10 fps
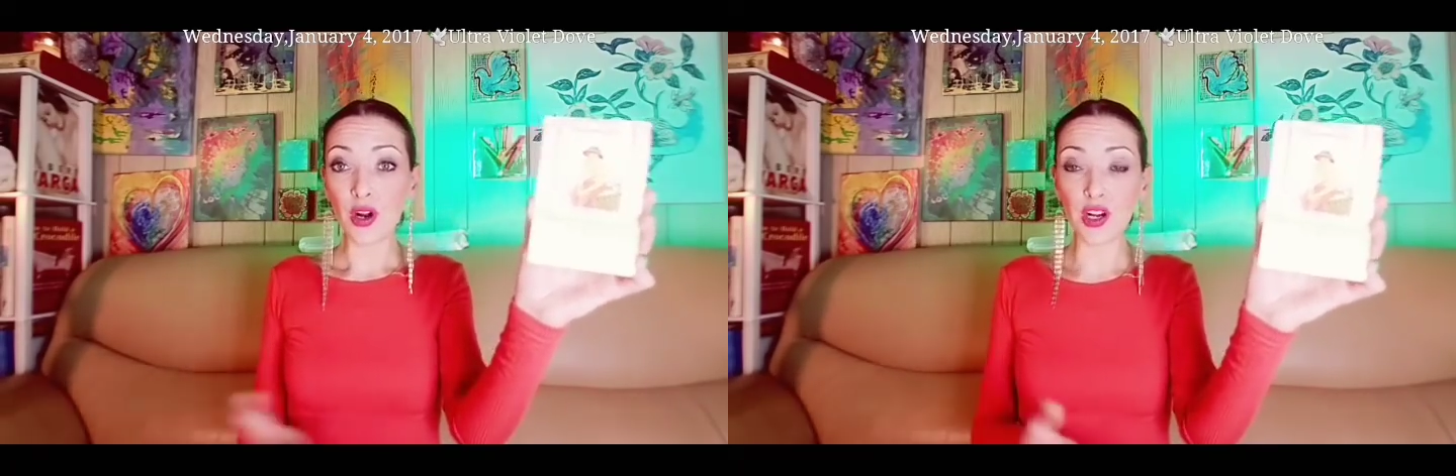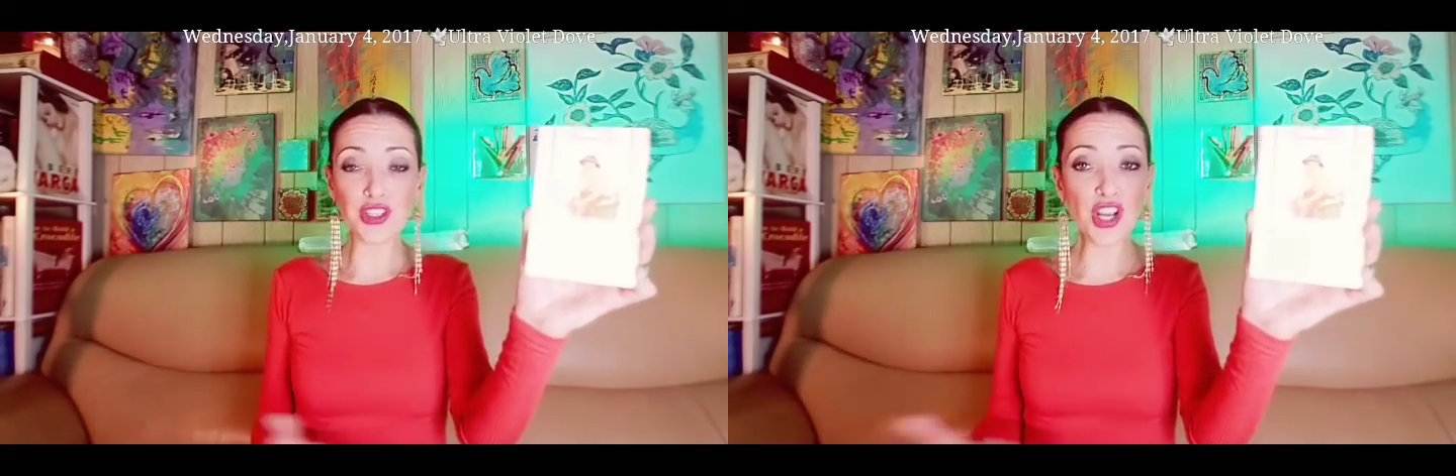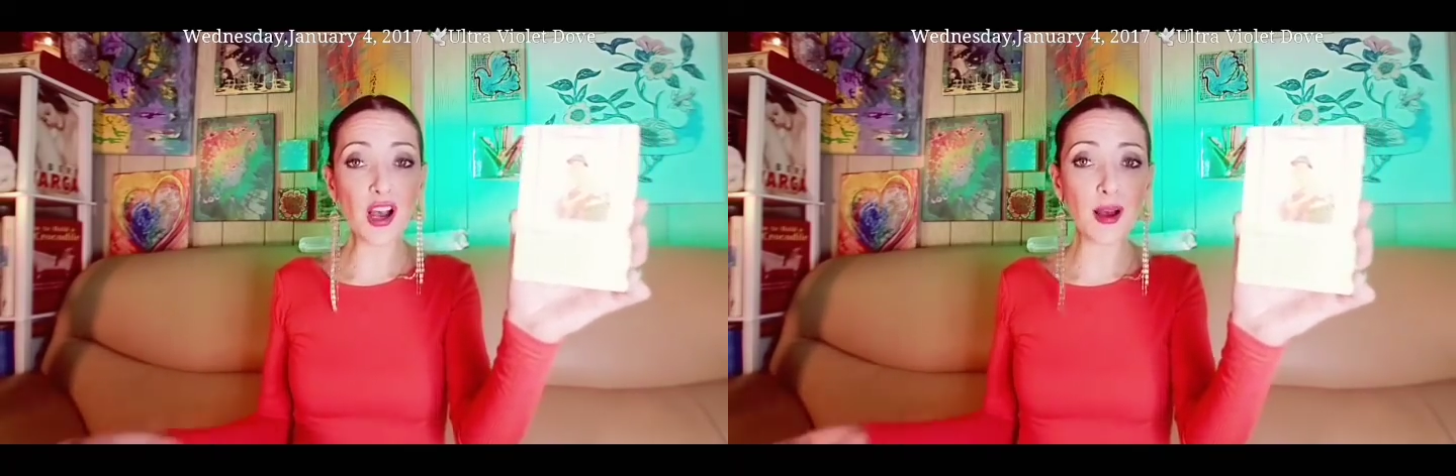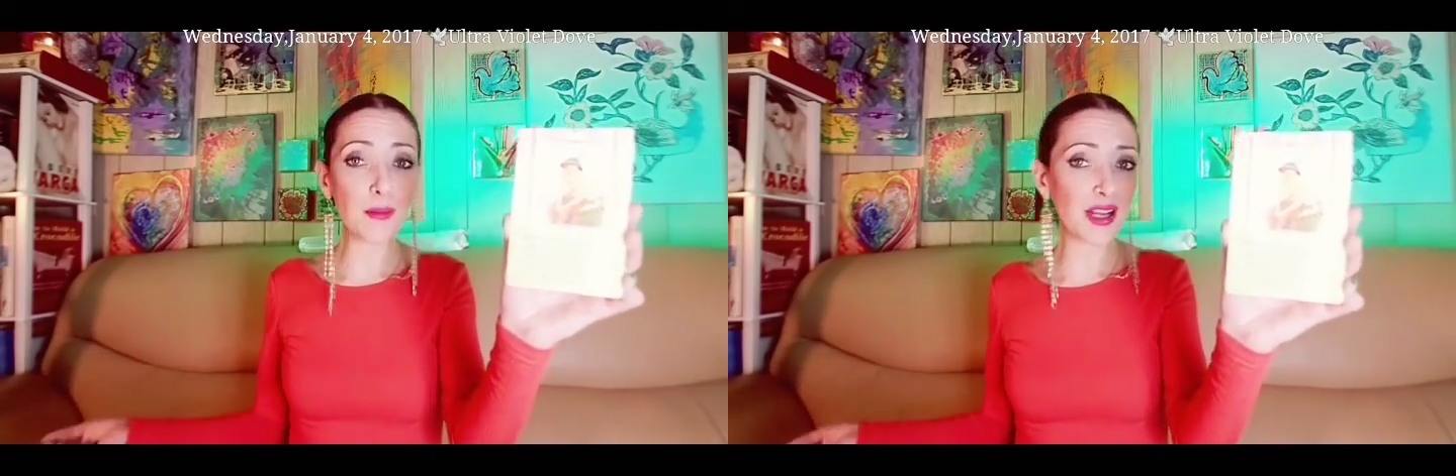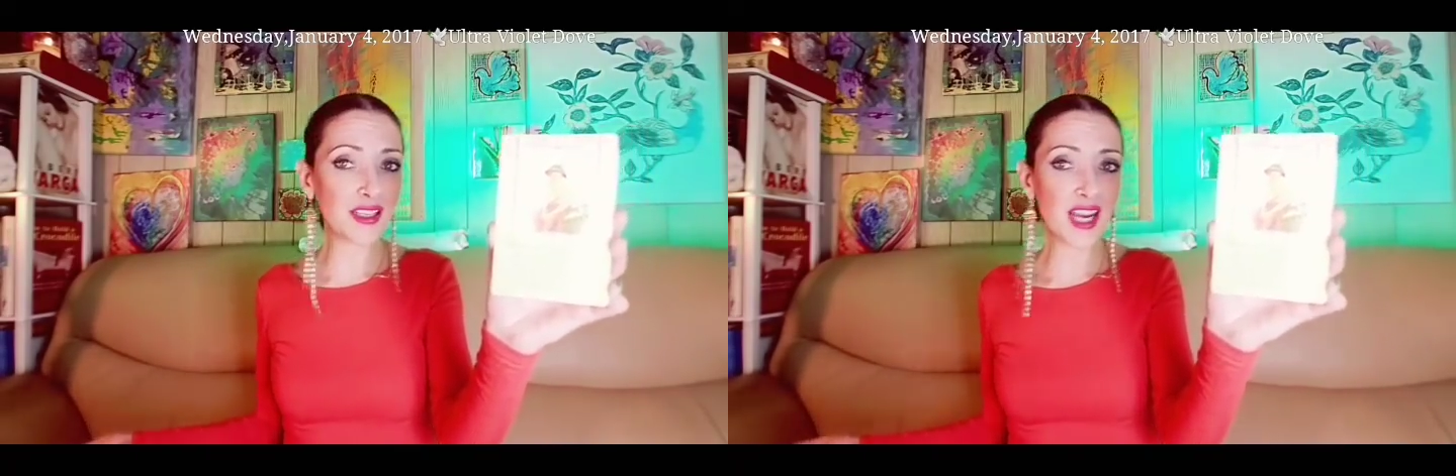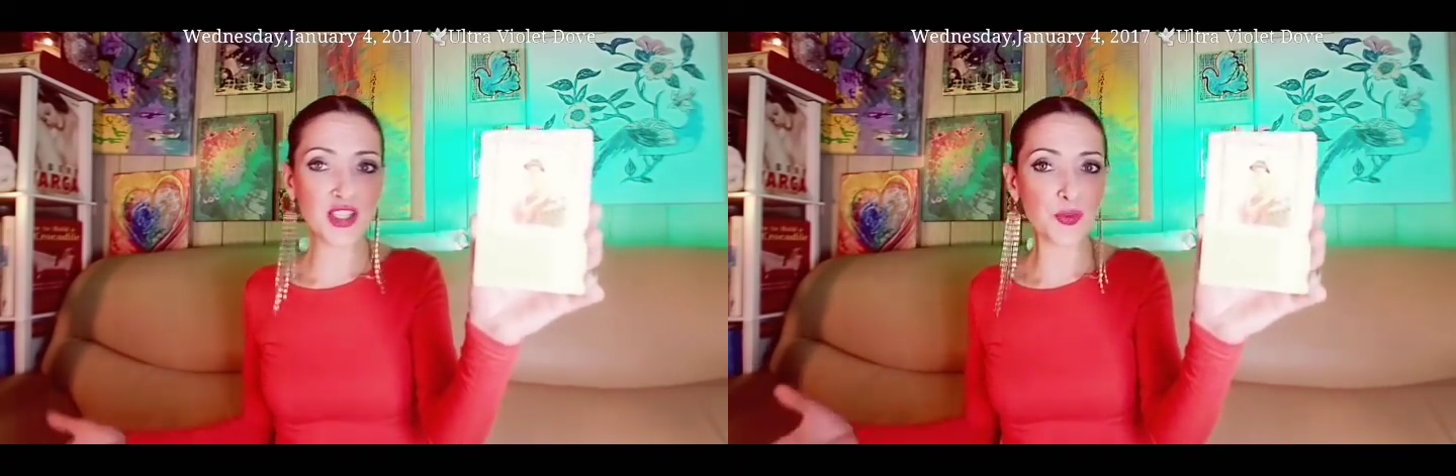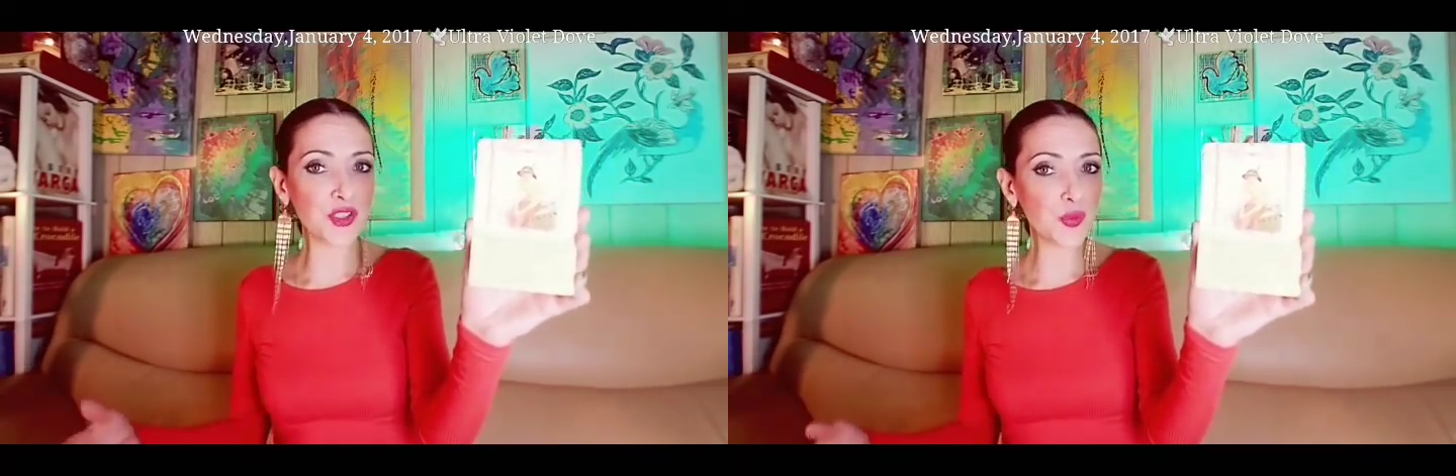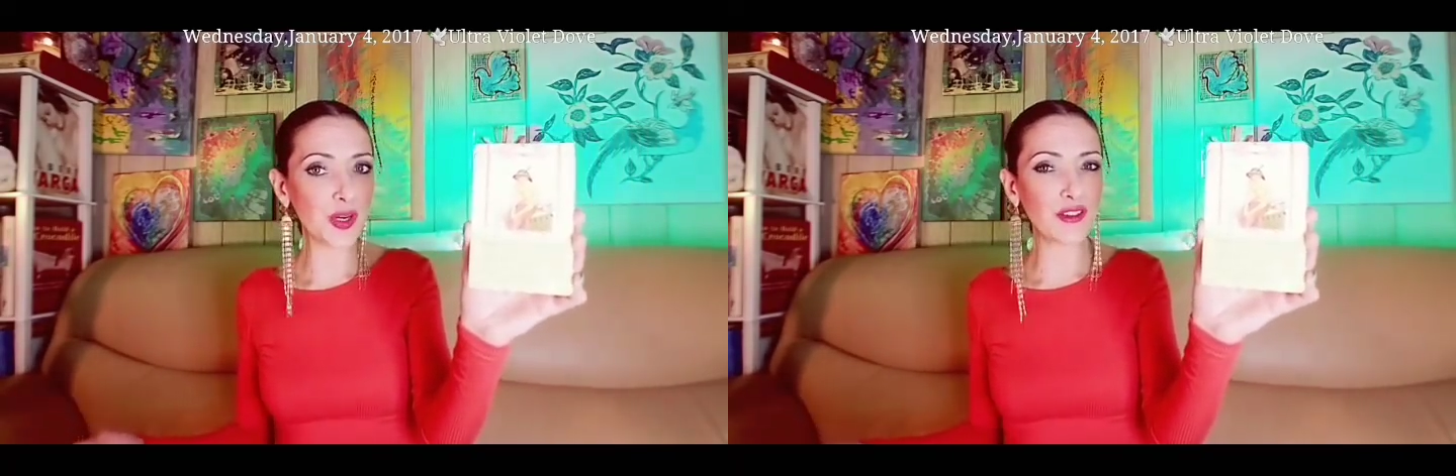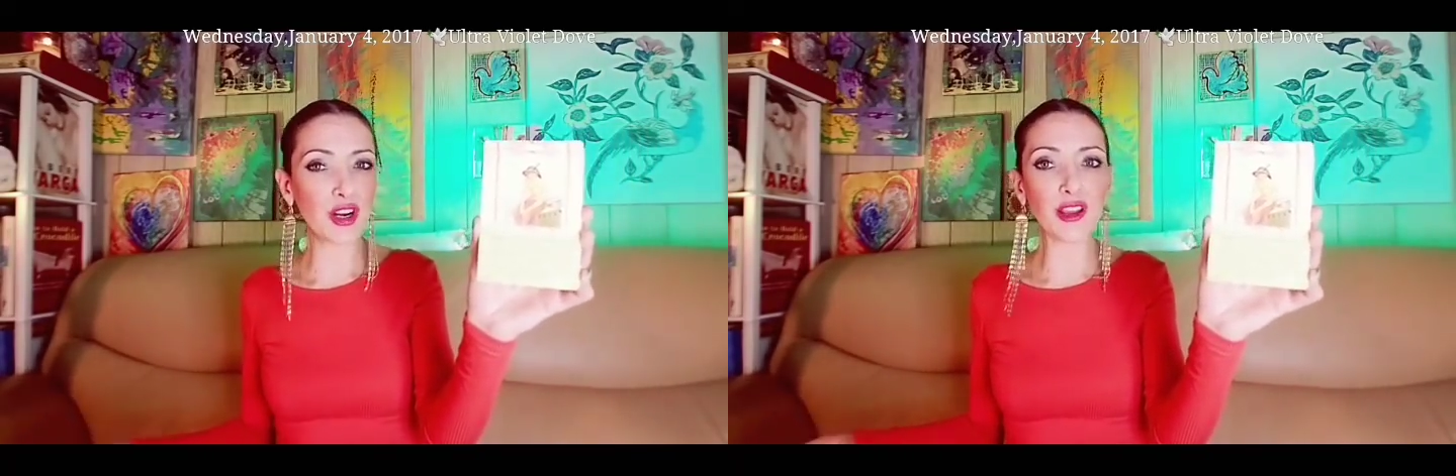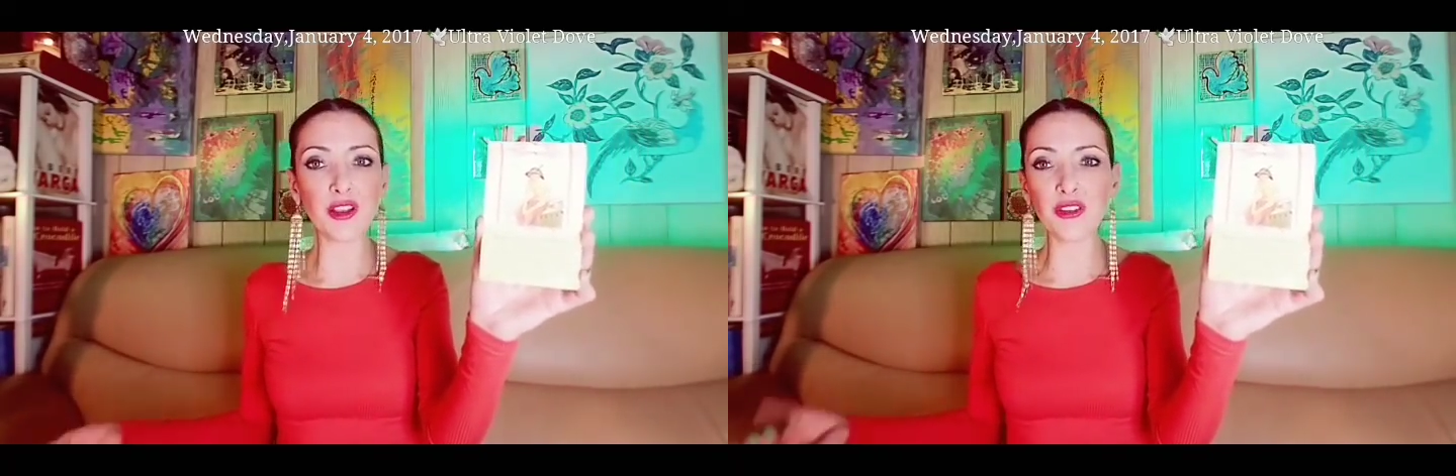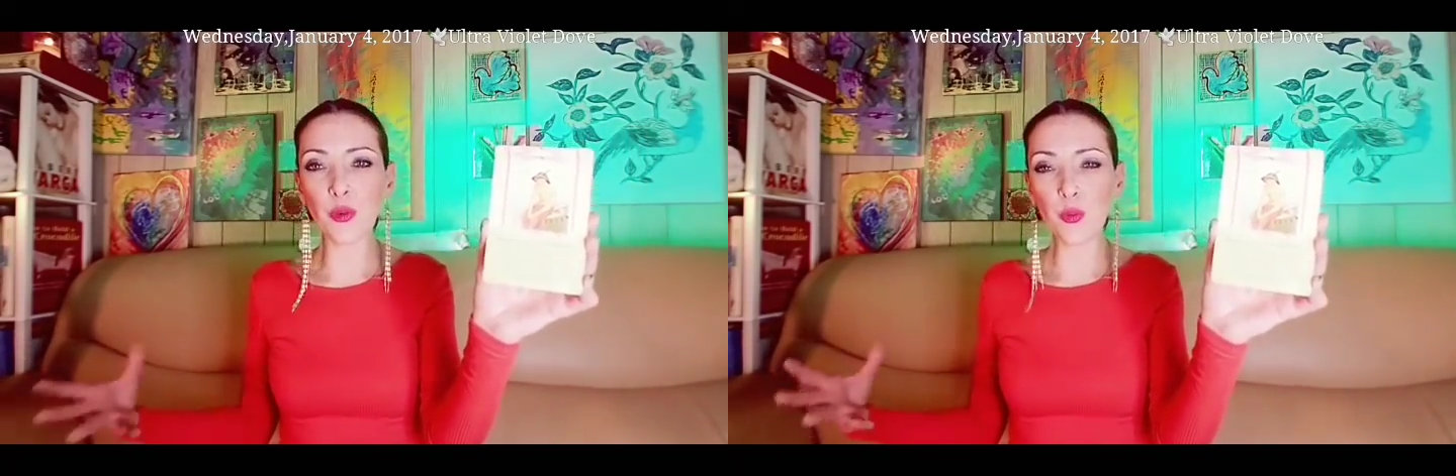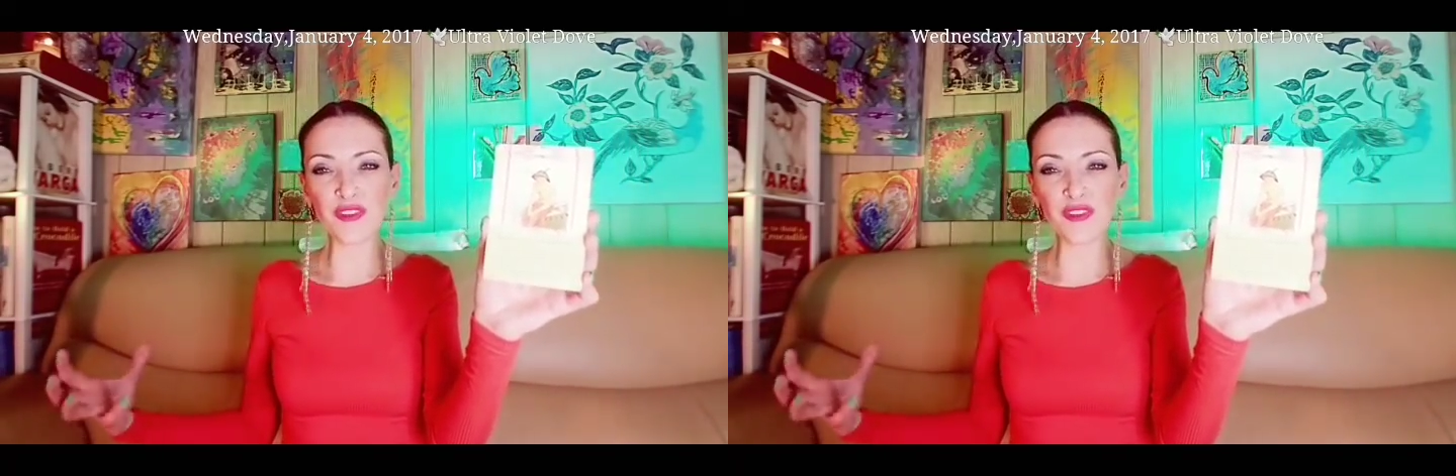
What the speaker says: a job, attachments, whatever it is,